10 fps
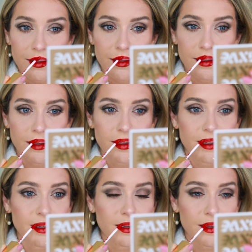
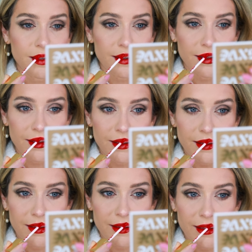
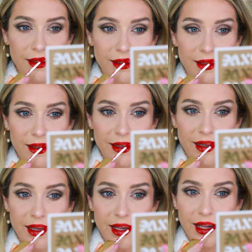
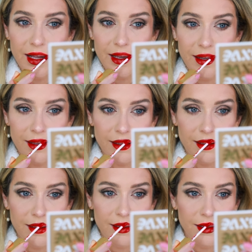
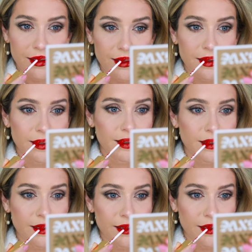
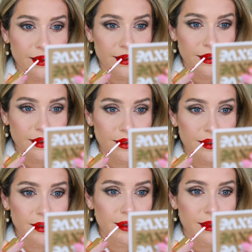
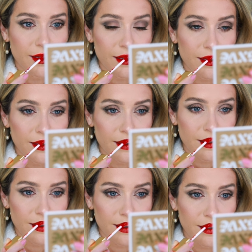
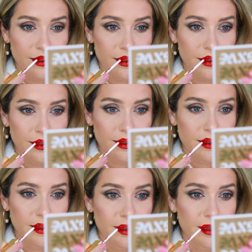
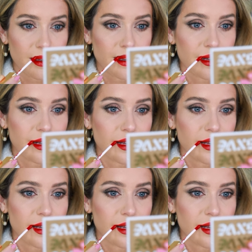Nothing is said.